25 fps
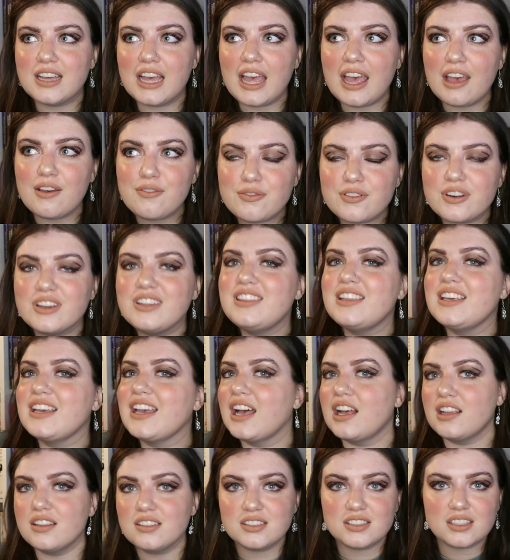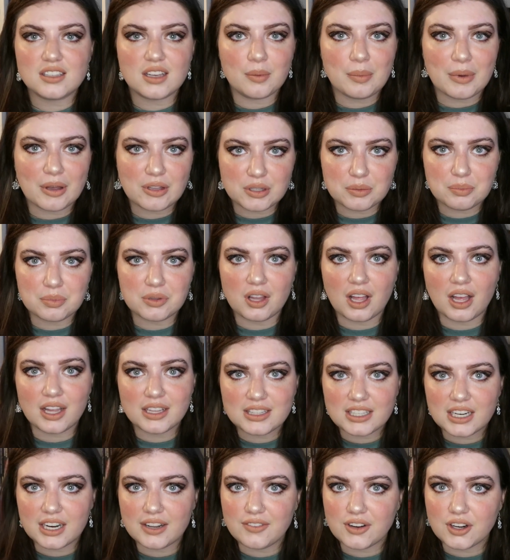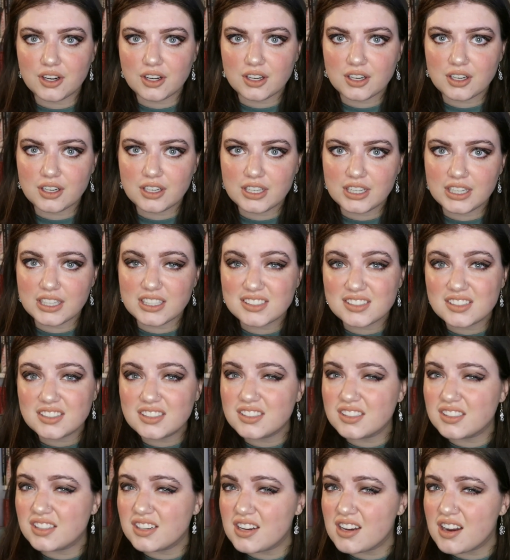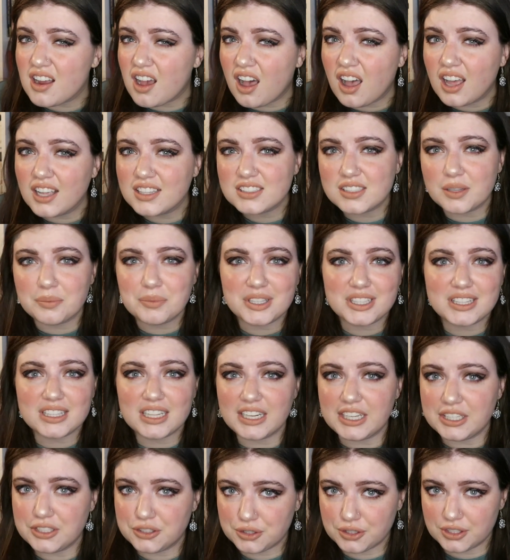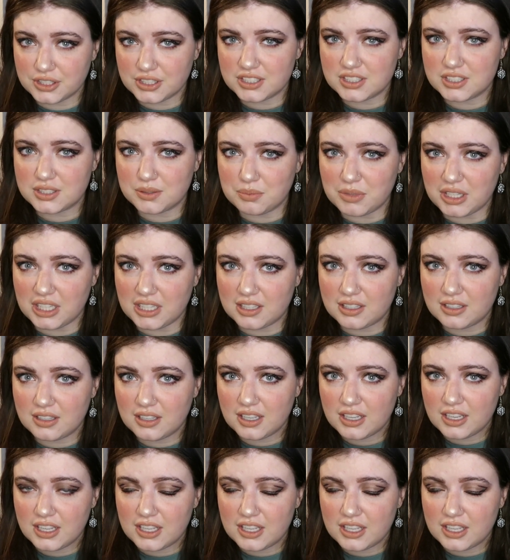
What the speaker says: everything else about the plot that I've heard is not something that interests me.